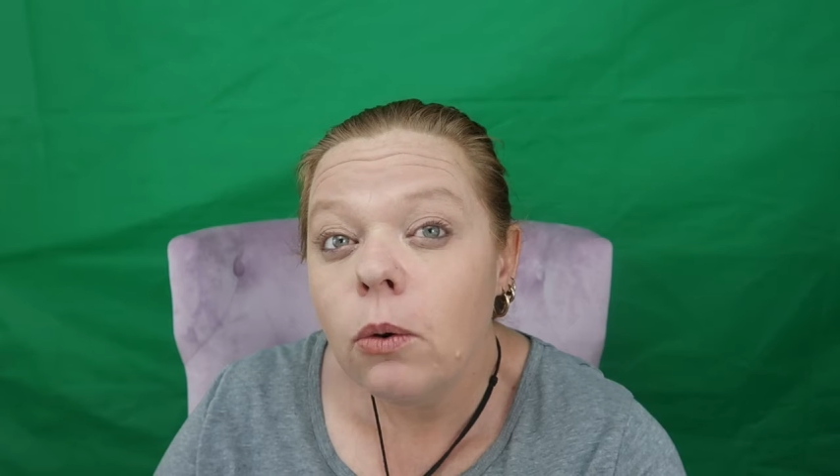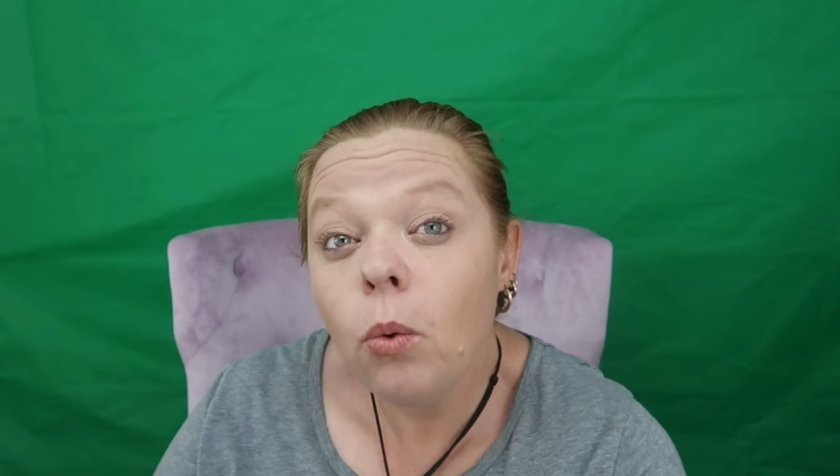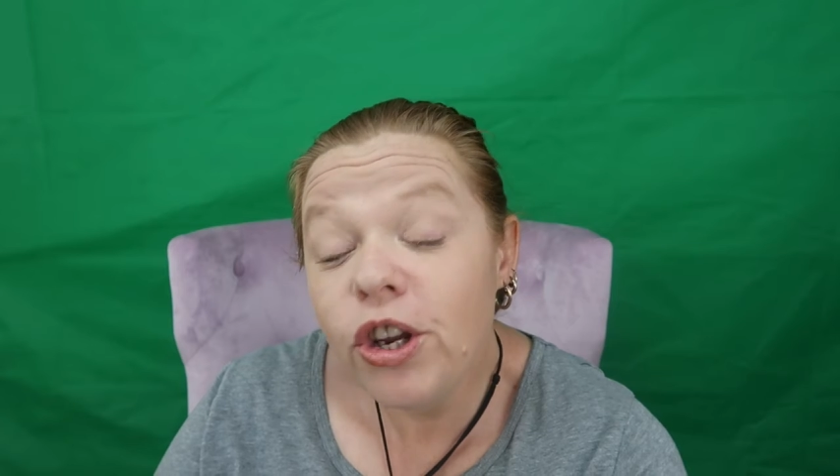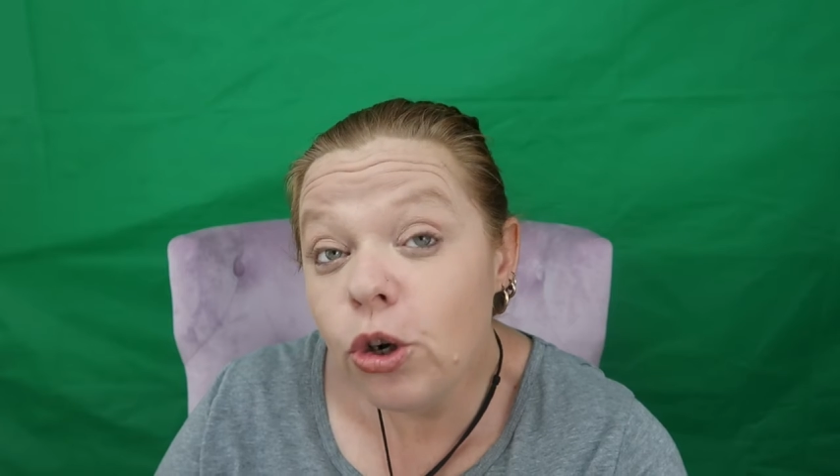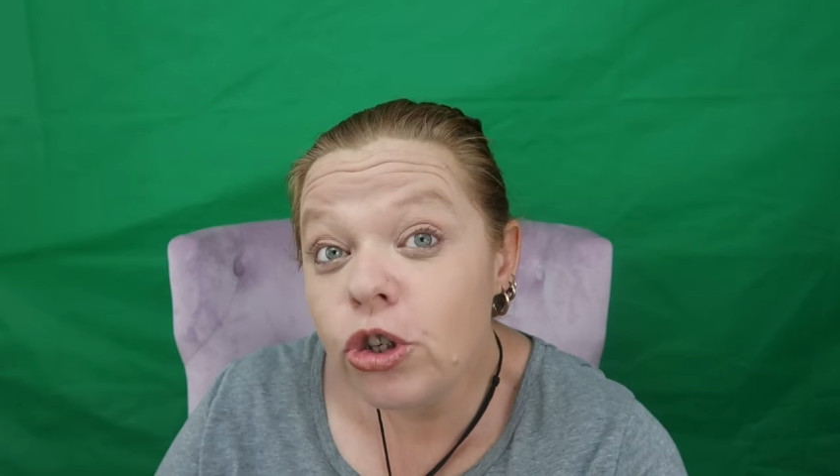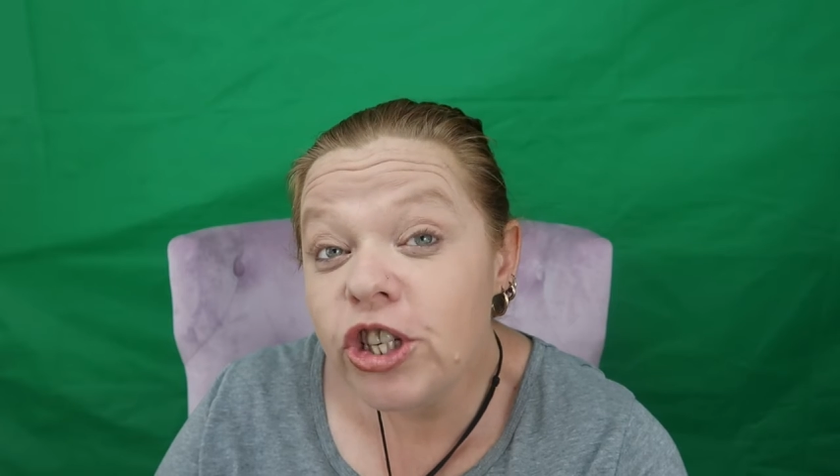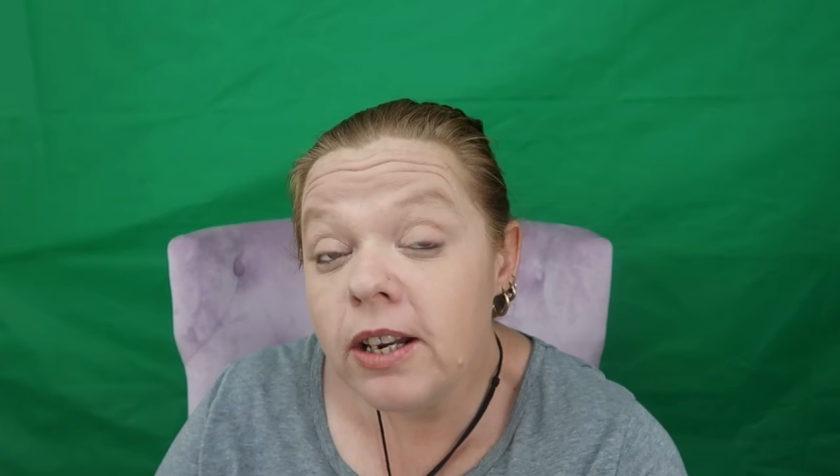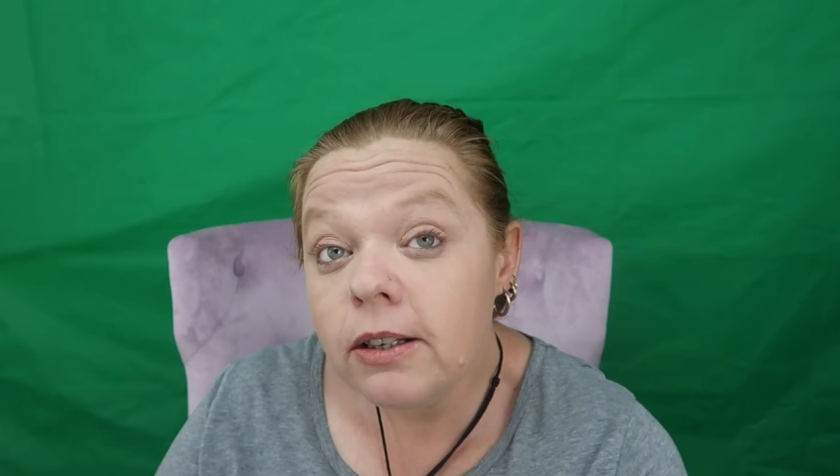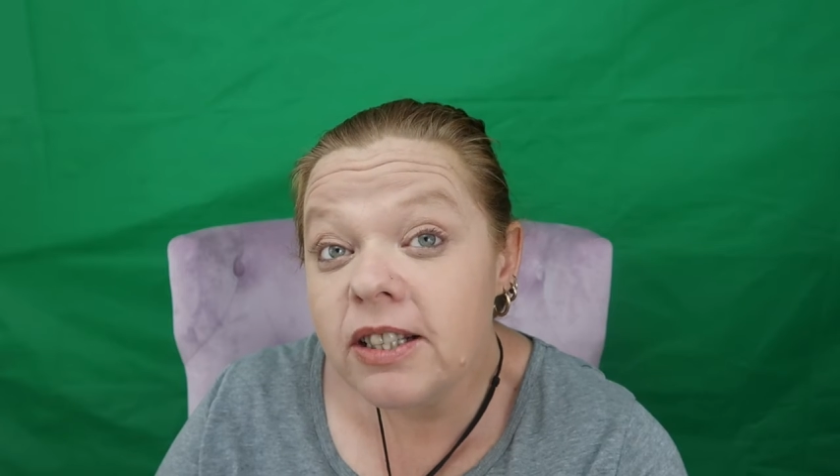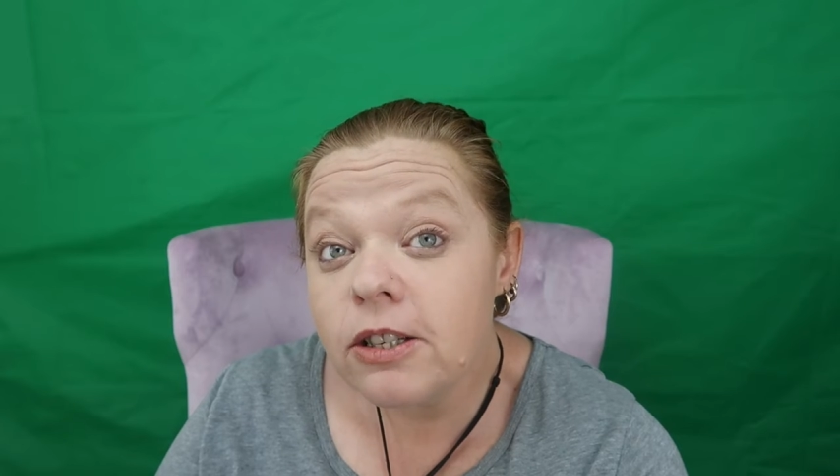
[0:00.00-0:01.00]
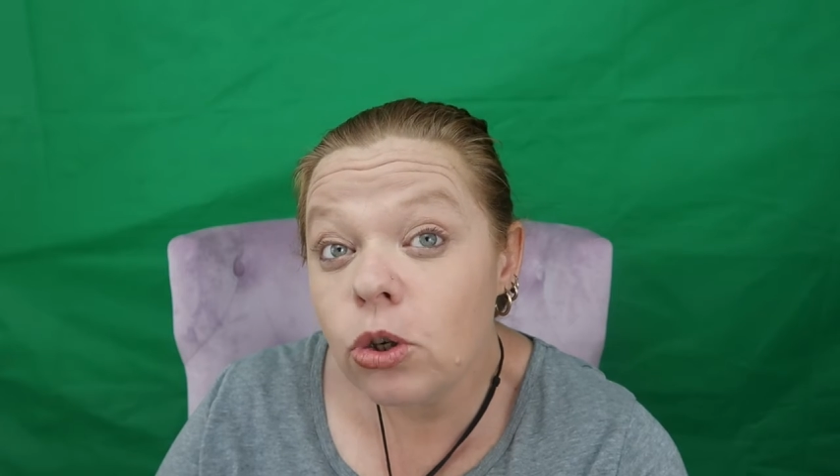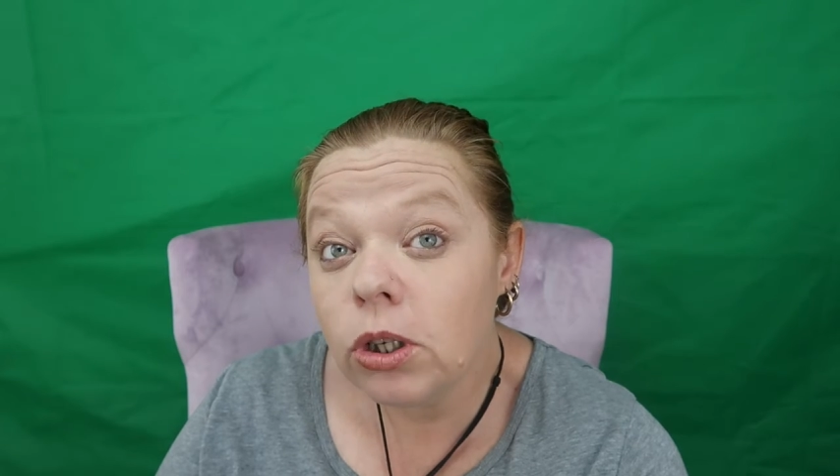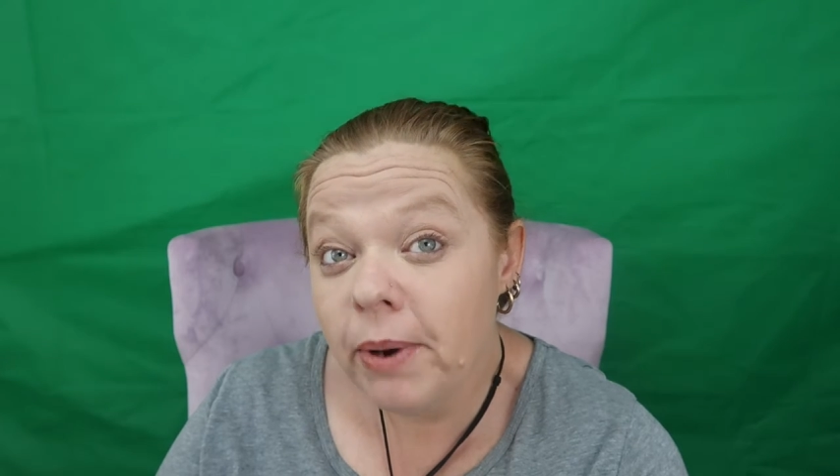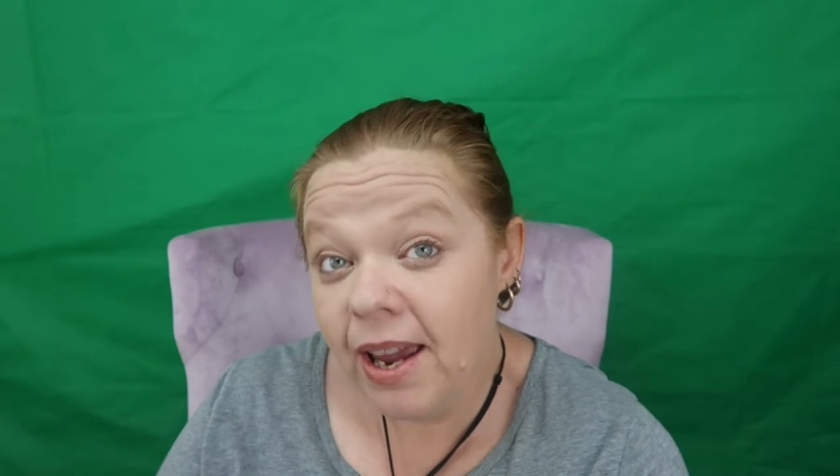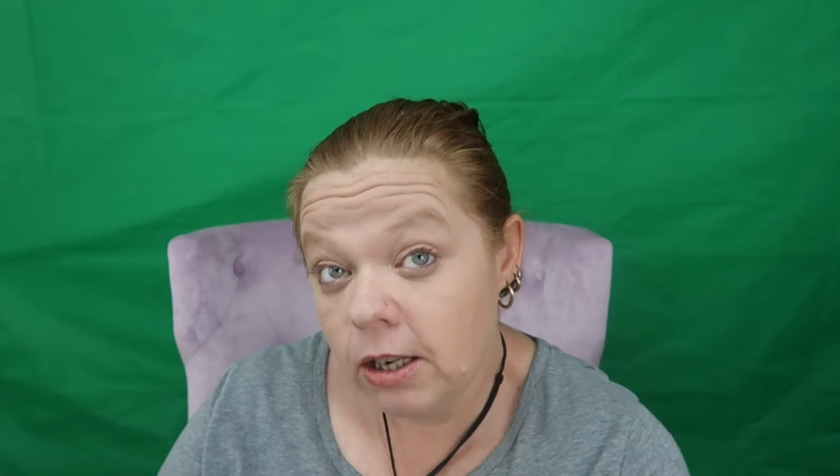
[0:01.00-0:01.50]
what your channel is all
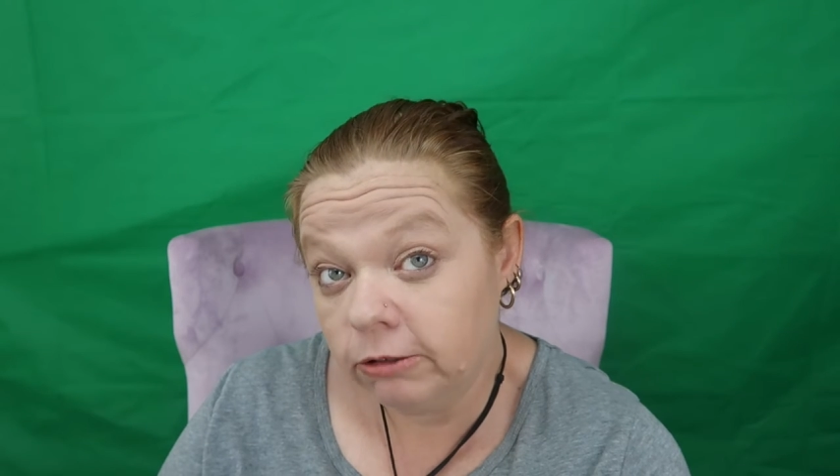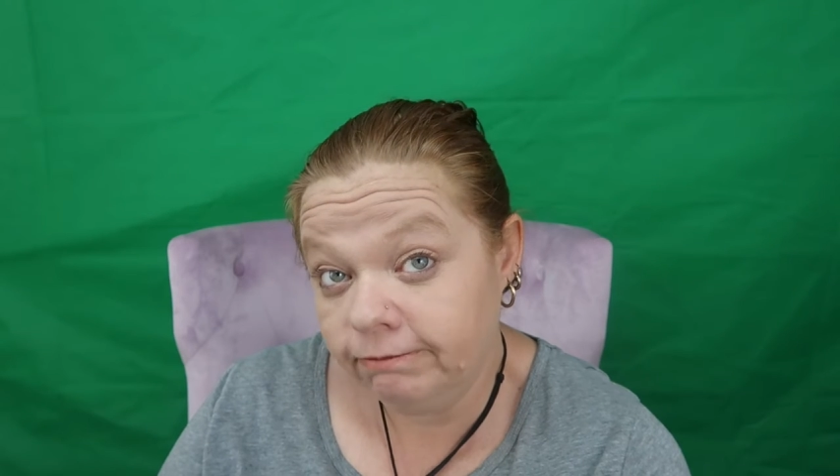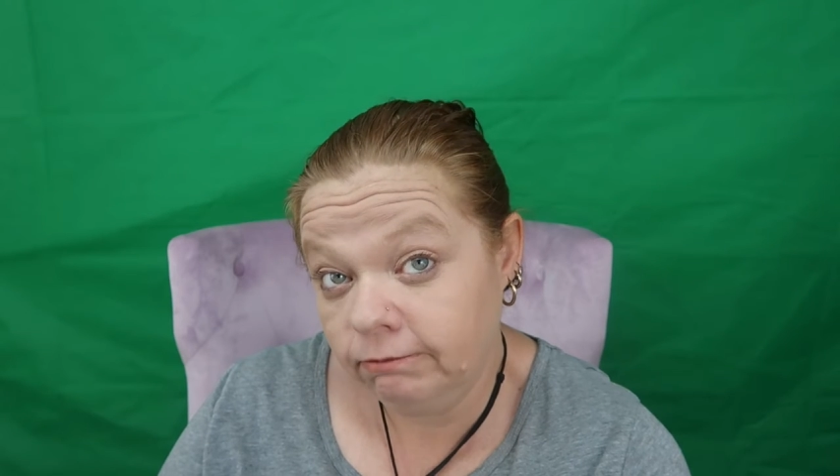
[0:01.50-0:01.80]
about.